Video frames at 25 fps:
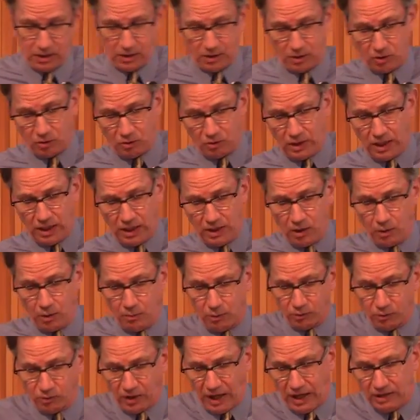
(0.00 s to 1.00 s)
to create
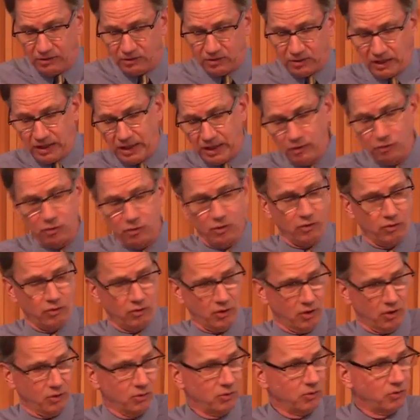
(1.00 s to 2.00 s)
almost isolation
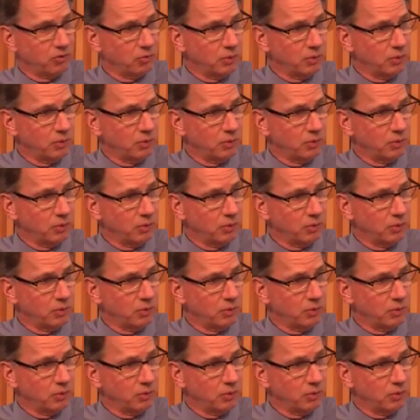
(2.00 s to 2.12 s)
zones.